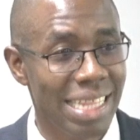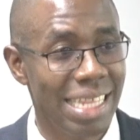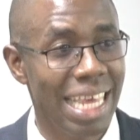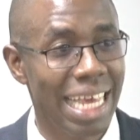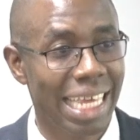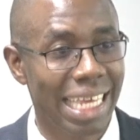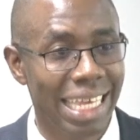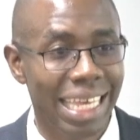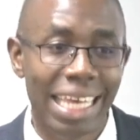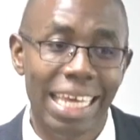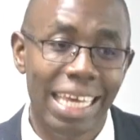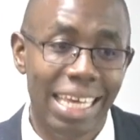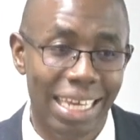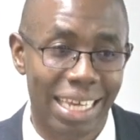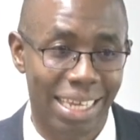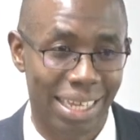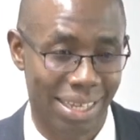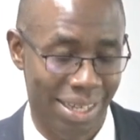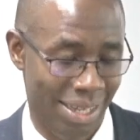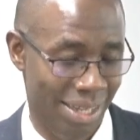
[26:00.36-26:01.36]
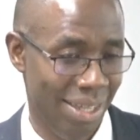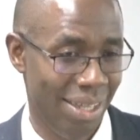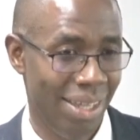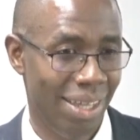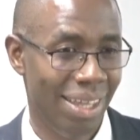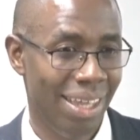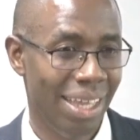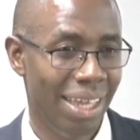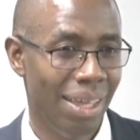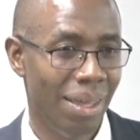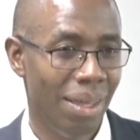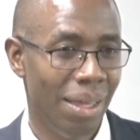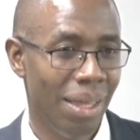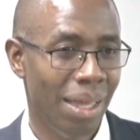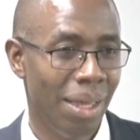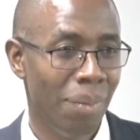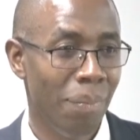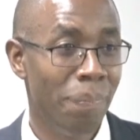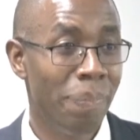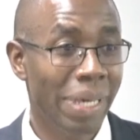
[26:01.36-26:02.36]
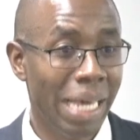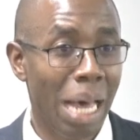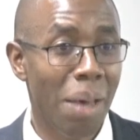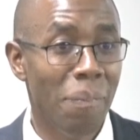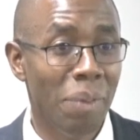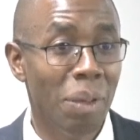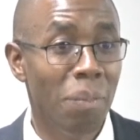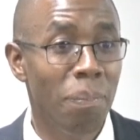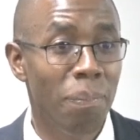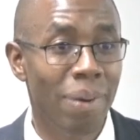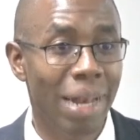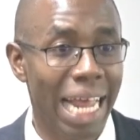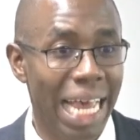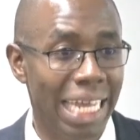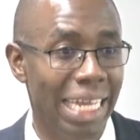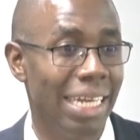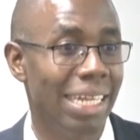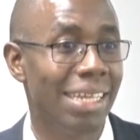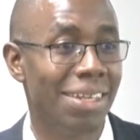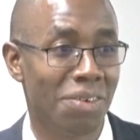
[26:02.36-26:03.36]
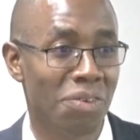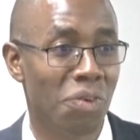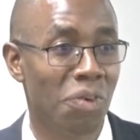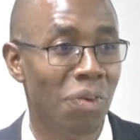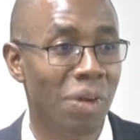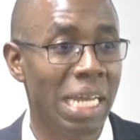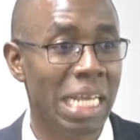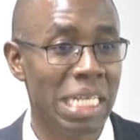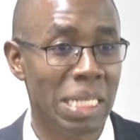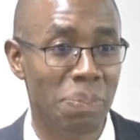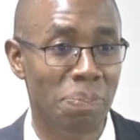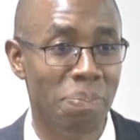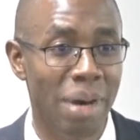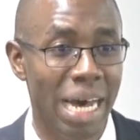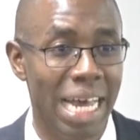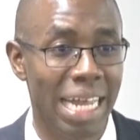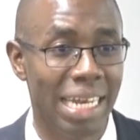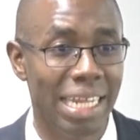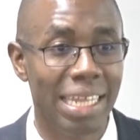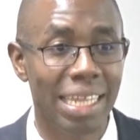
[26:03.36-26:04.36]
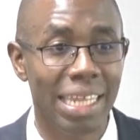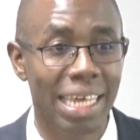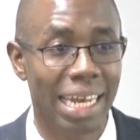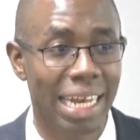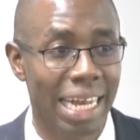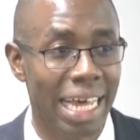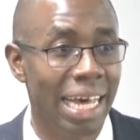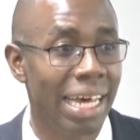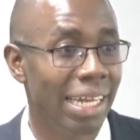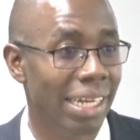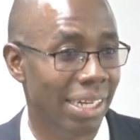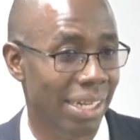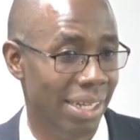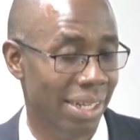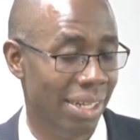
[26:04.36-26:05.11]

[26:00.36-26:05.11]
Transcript: their king becoming blind, the strongest man in their land,